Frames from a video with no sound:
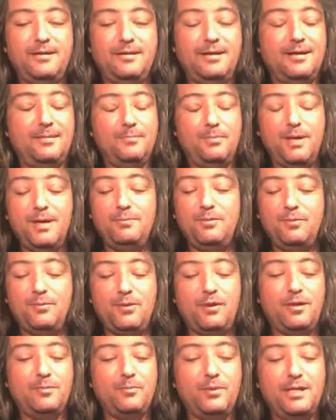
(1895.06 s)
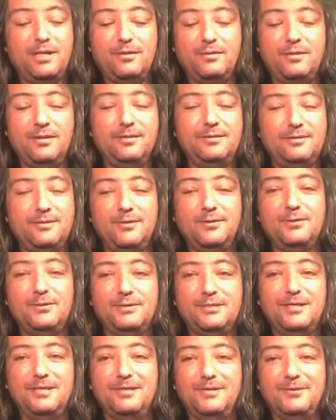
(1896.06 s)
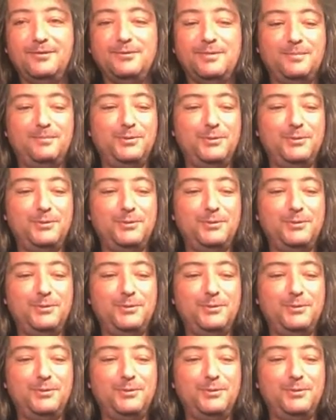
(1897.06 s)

it could be, I might be wrong, but I don't think so.